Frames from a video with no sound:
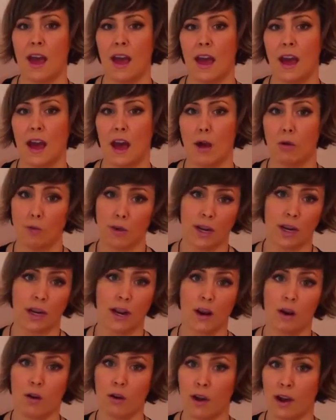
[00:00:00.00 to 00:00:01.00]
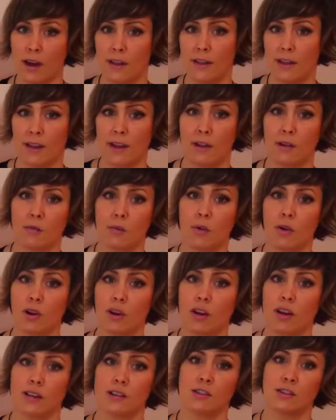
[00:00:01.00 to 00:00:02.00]
Uh, wring it out and then
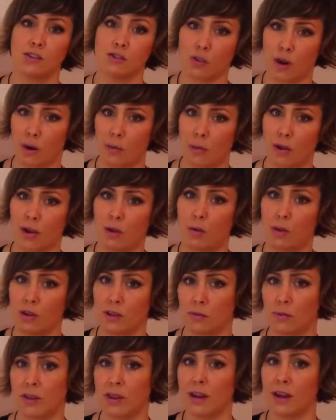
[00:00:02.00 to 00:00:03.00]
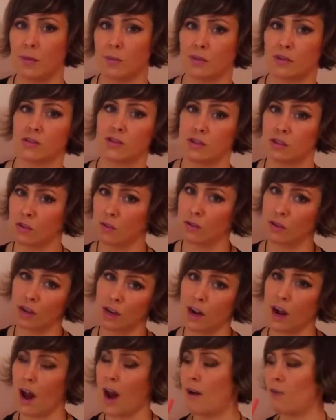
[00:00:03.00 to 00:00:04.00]
put it into the dry pail with the pee diapers. So you're
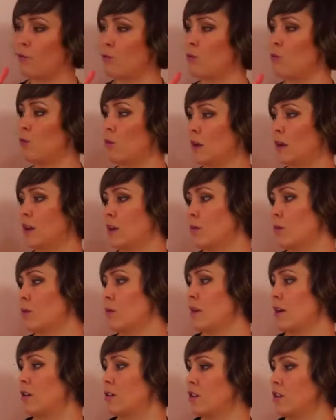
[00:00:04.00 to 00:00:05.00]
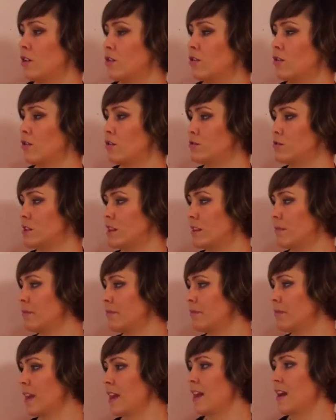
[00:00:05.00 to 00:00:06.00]
only going to have one diaper pail that you're using.
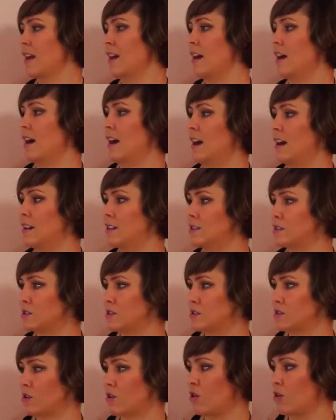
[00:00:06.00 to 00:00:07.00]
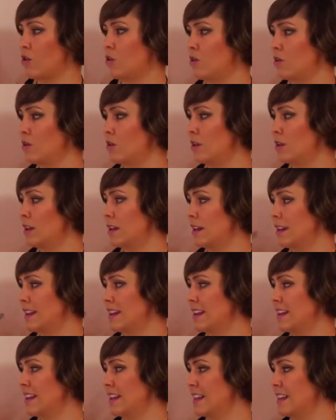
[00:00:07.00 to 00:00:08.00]
Uh, so
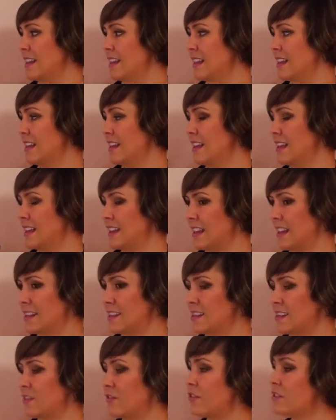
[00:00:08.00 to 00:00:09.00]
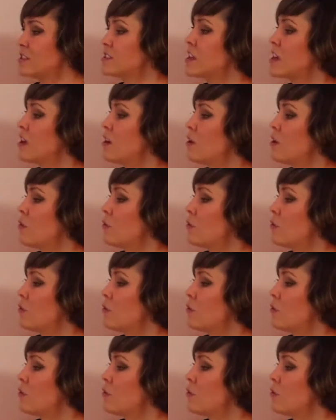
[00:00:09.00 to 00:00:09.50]
that's the difference.